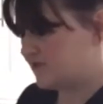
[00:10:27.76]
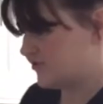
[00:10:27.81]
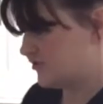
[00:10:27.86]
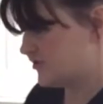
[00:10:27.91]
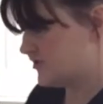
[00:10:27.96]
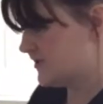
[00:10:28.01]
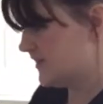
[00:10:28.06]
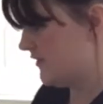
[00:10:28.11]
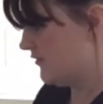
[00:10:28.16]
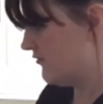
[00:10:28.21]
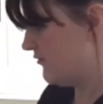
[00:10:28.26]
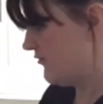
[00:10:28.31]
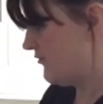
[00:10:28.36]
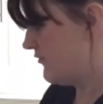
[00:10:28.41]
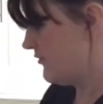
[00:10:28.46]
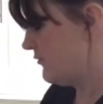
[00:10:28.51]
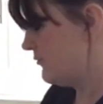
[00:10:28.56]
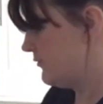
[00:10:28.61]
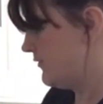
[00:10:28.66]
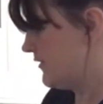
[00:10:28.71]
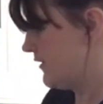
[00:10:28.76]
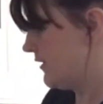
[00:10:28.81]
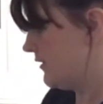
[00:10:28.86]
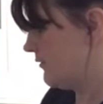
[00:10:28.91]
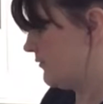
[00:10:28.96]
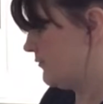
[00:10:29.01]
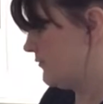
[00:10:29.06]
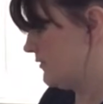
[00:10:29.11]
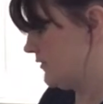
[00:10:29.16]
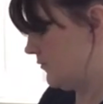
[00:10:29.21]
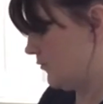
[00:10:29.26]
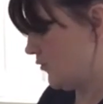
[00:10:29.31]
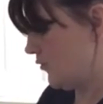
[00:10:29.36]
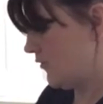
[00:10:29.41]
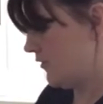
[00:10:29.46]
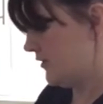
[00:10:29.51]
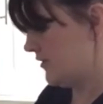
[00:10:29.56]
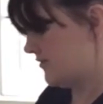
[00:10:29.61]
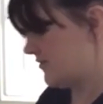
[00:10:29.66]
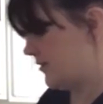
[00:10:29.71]
yourself with the
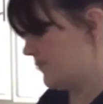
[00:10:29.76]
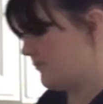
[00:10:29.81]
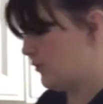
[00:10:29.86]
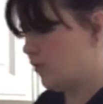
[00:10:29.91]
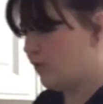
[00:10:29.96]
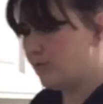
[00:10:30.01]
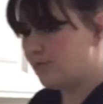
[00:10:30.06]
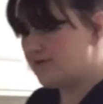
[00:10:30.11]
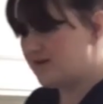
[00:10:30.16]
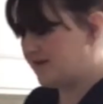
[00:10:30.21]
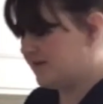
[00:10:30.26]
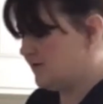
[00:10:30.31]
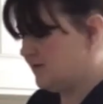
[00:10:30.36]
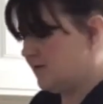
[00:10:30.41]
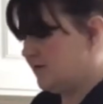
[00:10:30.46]
water as it plops in.